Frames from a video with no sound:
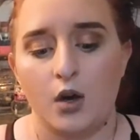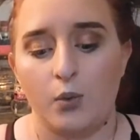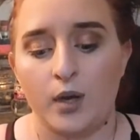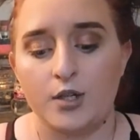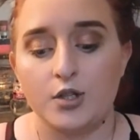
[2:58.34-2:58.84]

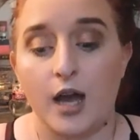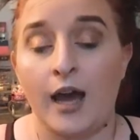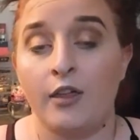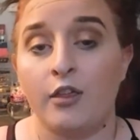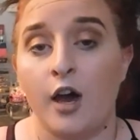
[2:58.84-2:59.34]
which
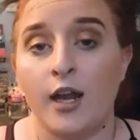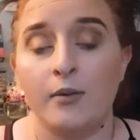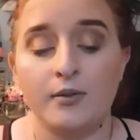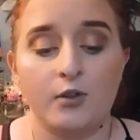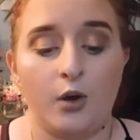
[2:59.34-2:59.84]
I thought I
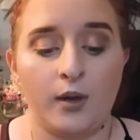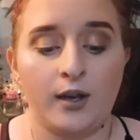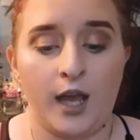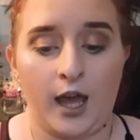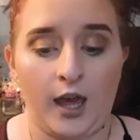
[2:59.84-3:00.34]
was going
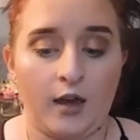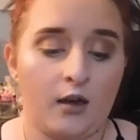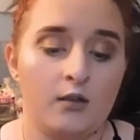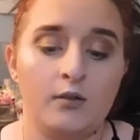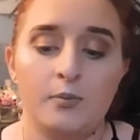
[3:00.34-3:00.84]
to hate,
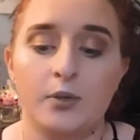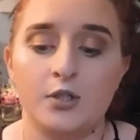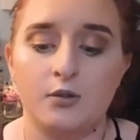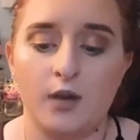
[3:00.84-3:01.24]
but you